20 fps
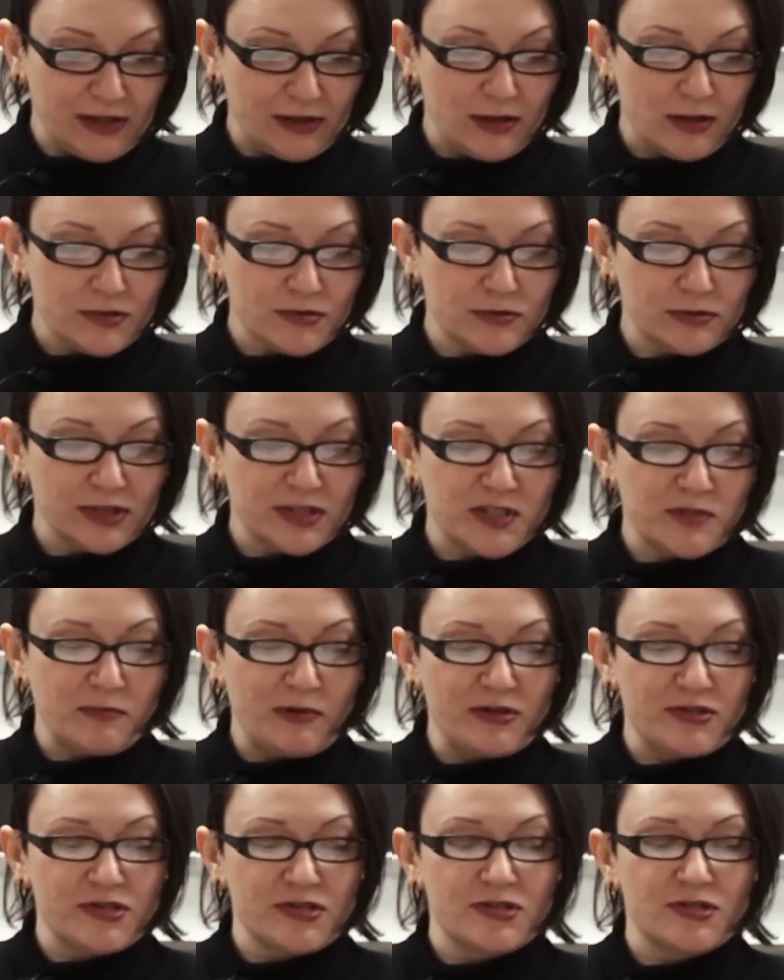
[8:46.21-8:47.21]
cultural
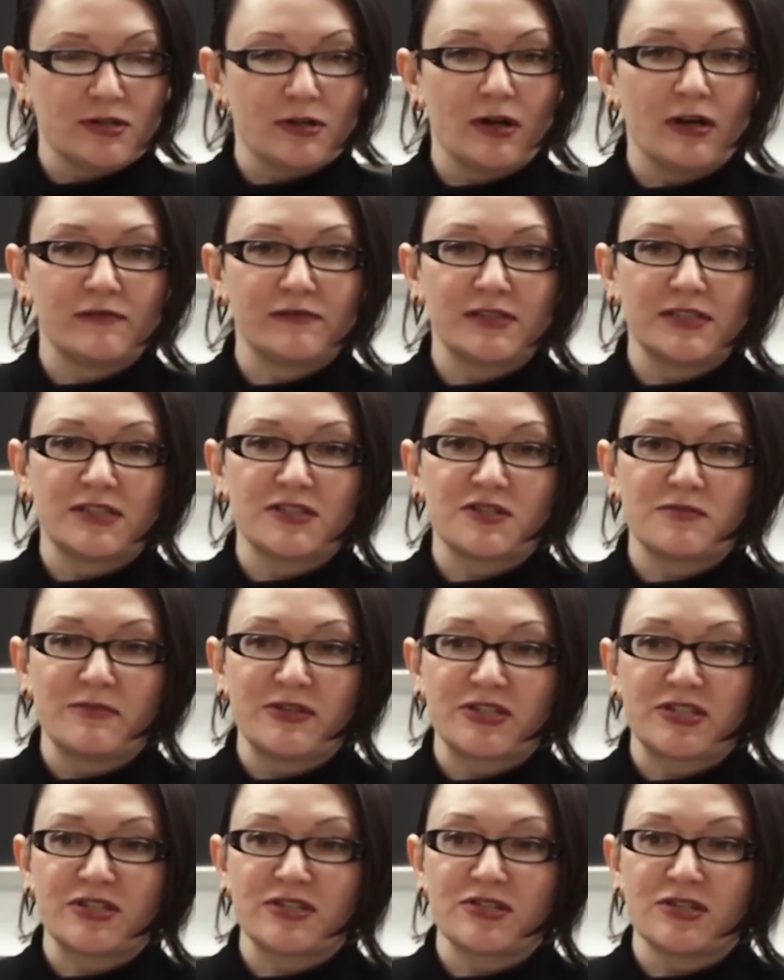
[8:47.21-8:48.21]
expressions are often
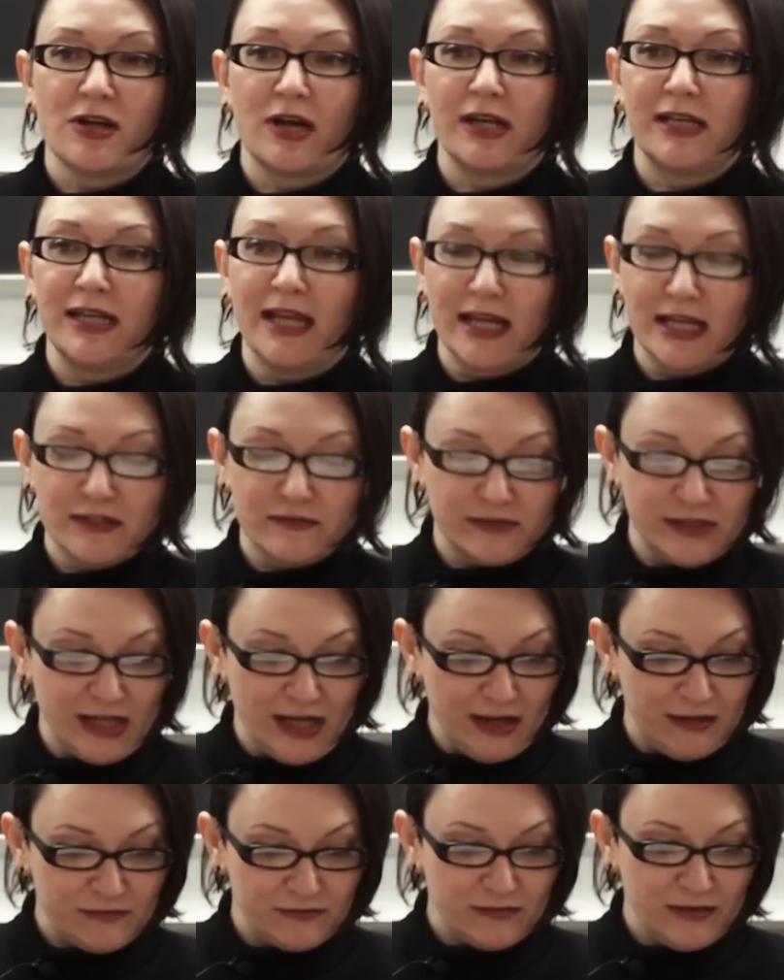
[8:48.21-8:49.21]
dismissed as not Native
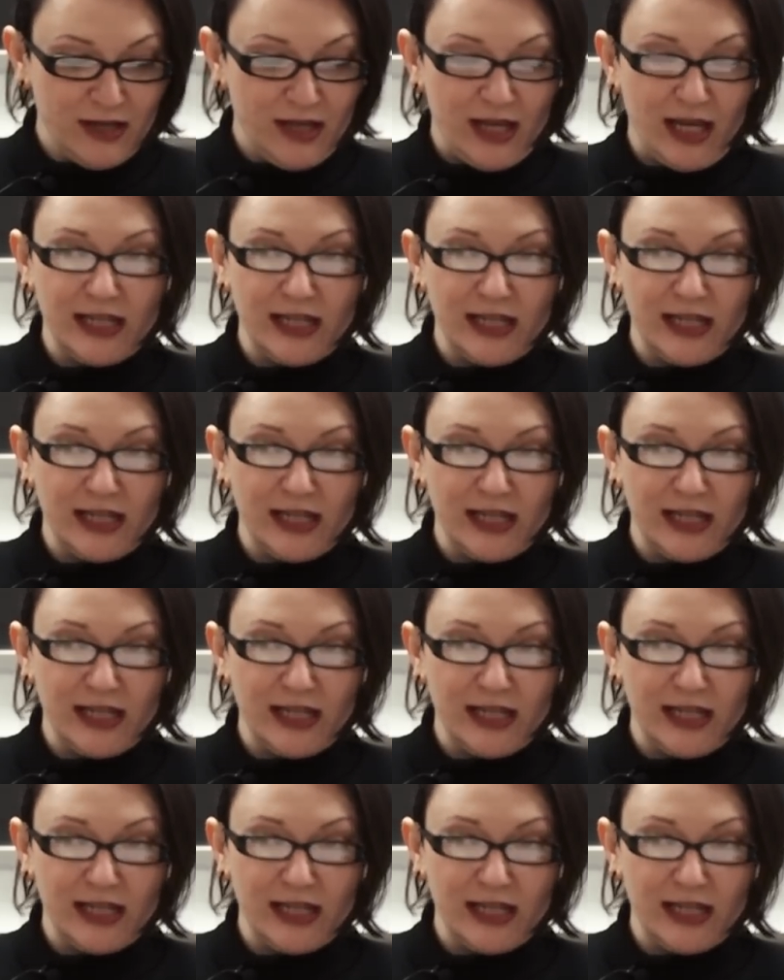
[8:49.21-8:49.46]
enough